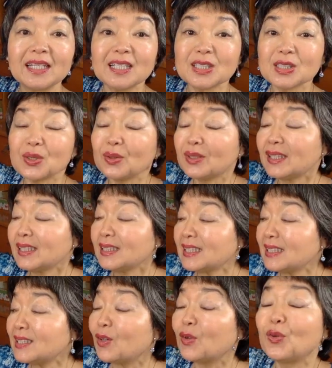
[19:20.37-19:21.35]
So this
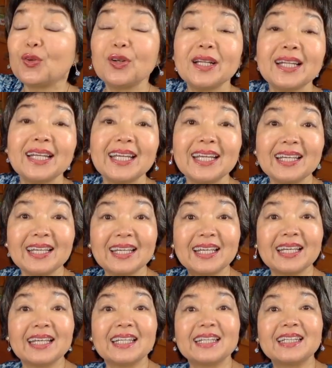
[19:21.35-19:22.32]
is really
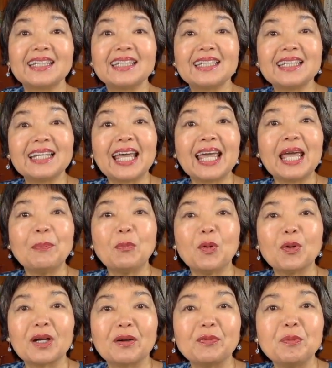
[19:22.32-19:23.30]
the
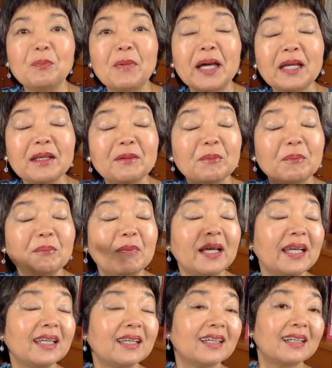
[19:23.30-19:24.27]
epoch of my
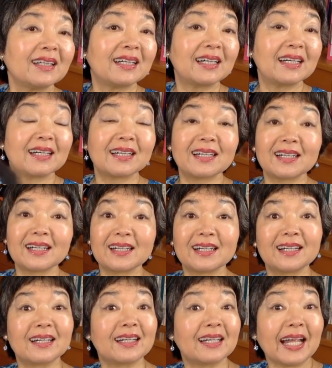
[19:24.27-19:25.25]

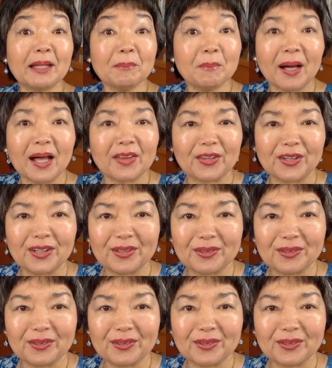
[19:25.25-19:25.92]
grandmother.